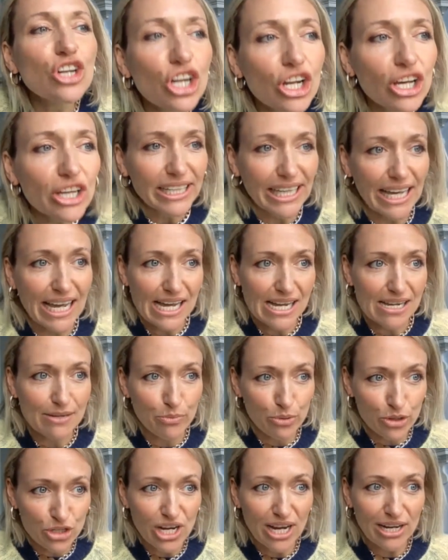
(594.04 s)
look at
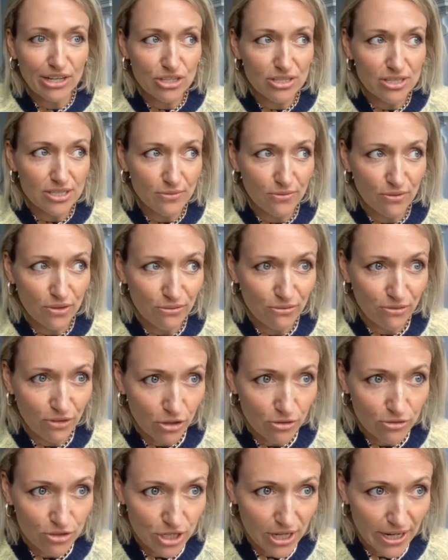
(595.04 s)
projections for the
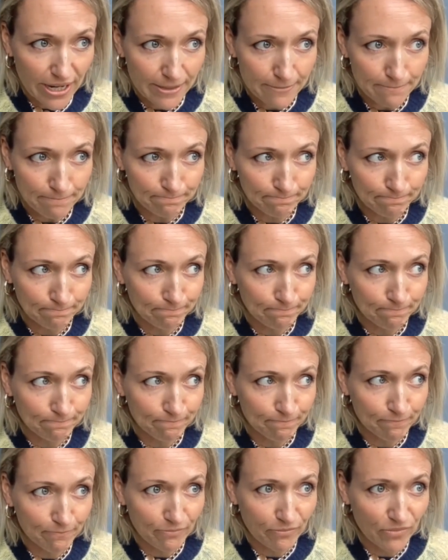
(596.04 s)
future,
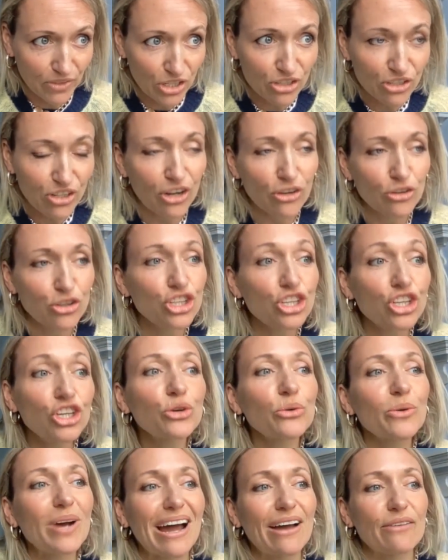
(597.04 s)

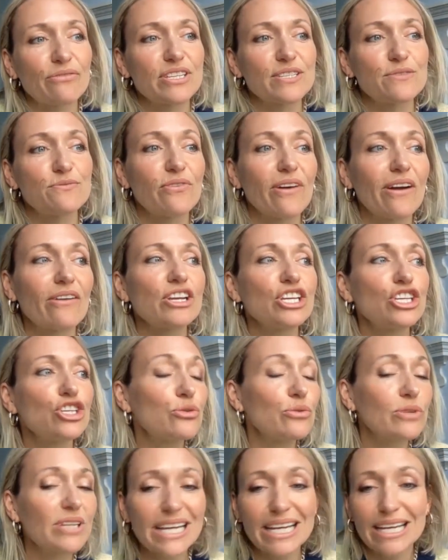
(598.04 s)
you have this very
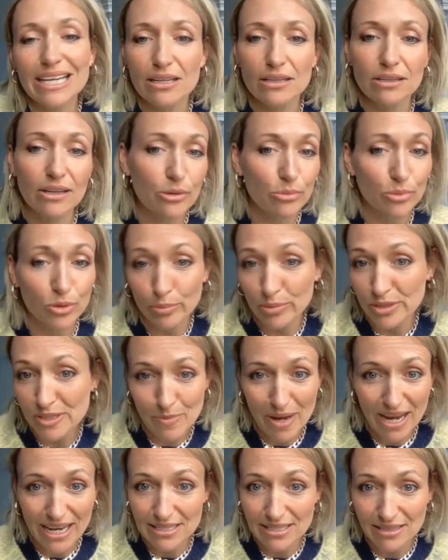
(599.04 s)
unique global
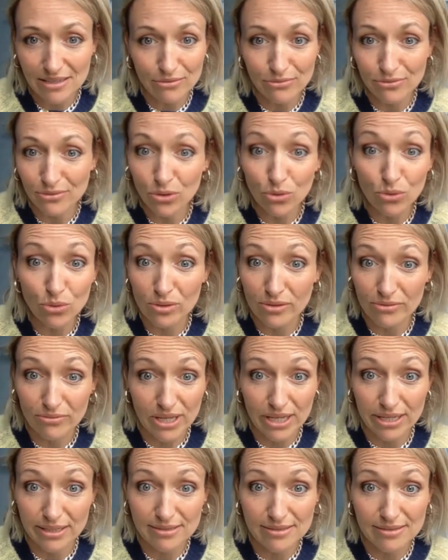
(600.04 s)
perspective on all of
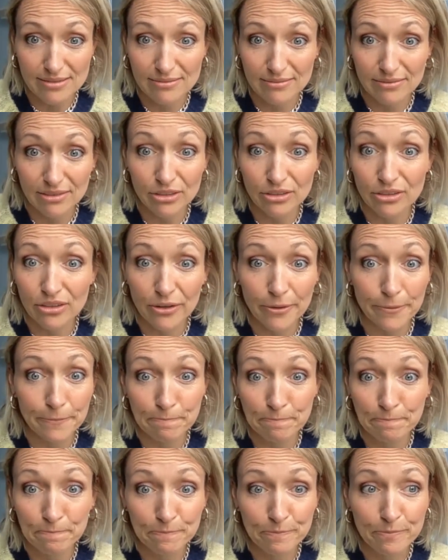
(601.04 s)
this,
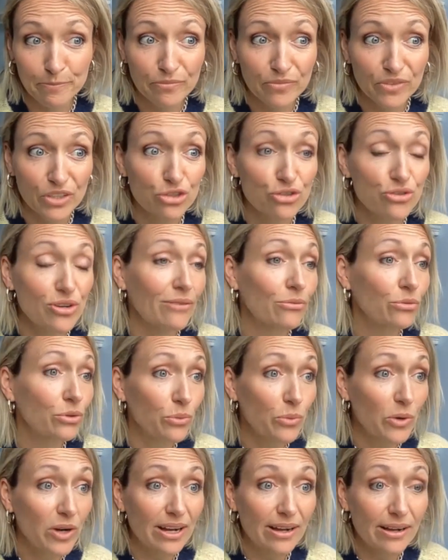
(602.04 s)
travel the
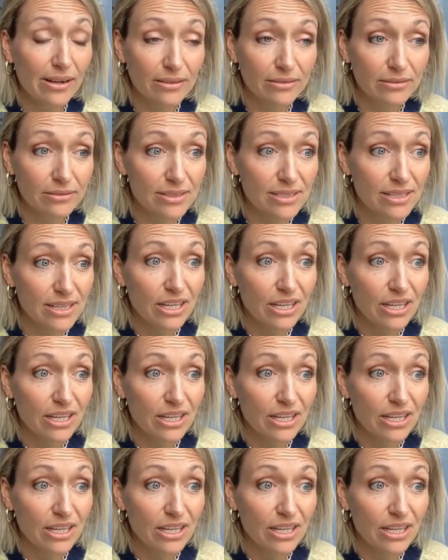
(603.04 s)
world.